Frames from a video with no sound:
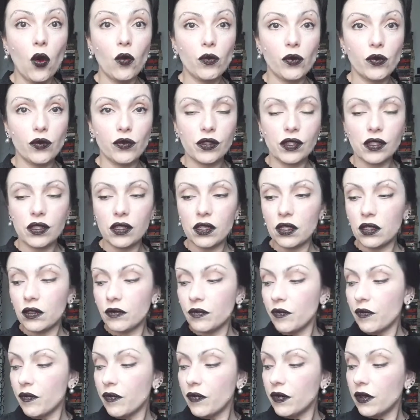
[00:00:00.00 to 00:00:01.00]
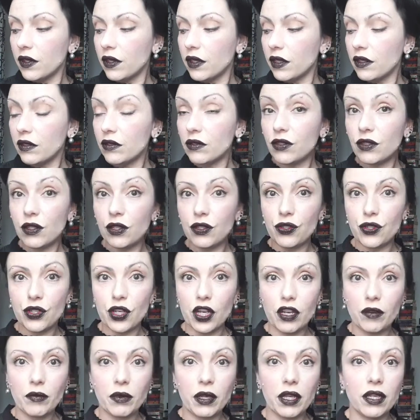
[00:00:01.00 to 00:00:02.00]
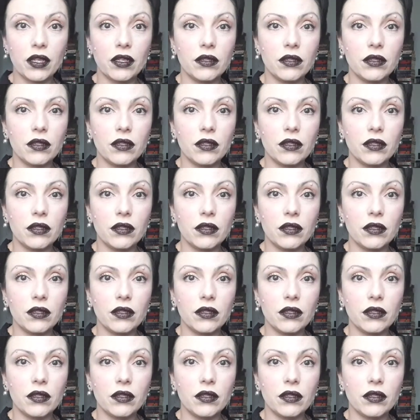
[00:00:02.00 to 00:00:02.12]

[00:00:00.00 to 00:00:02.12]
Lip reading: almost touching